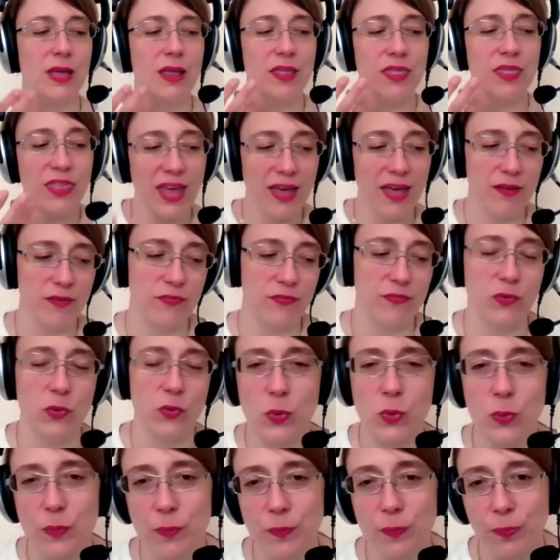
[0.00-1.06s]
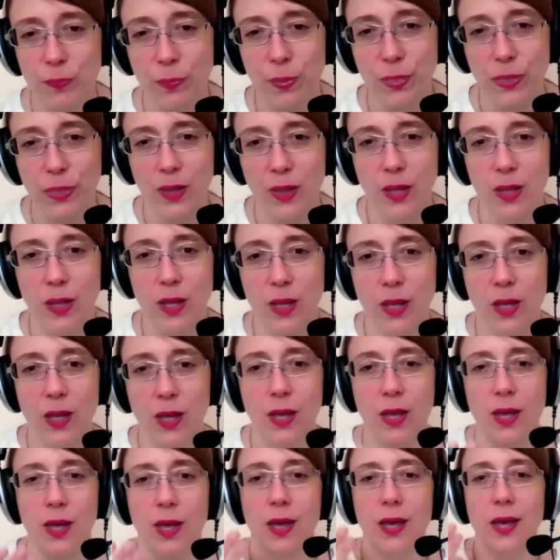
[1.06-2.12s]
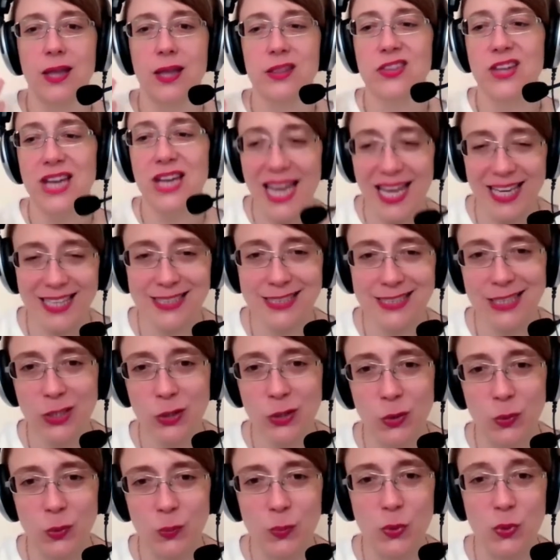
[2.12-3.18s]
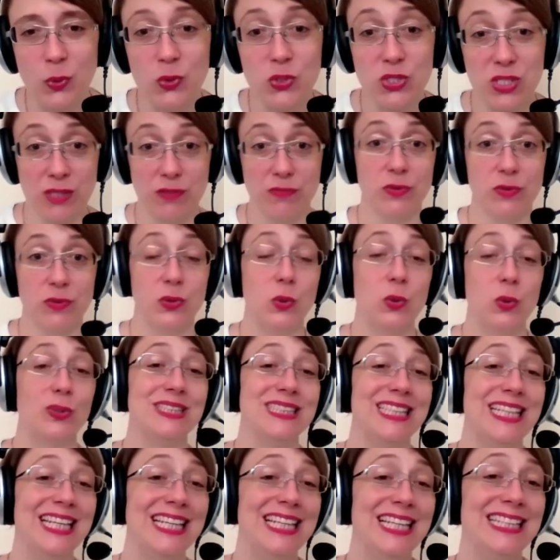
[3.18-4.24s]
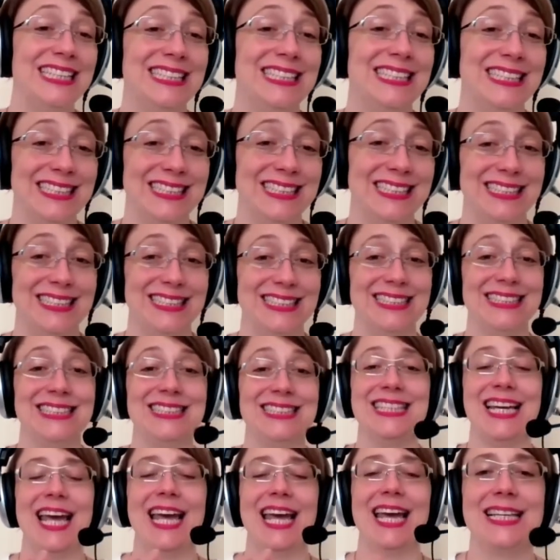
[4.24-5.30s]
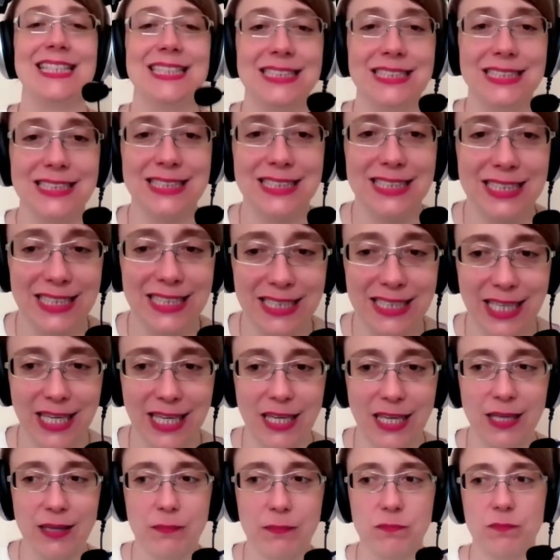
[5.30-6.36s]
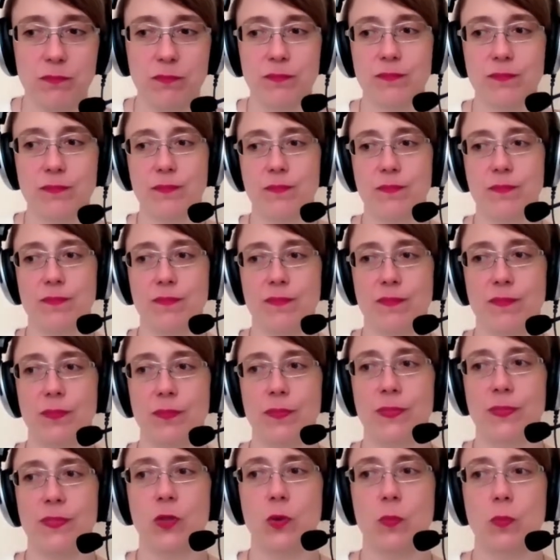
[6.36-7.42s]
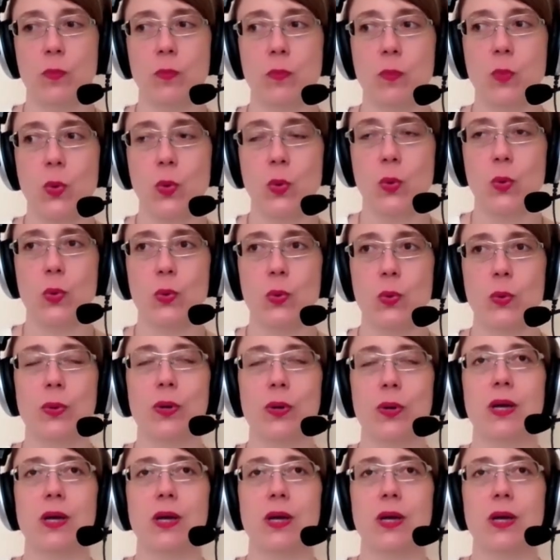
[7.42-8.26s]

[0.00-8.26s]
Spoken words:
Therefore, the lexical approach, even though it is technically the more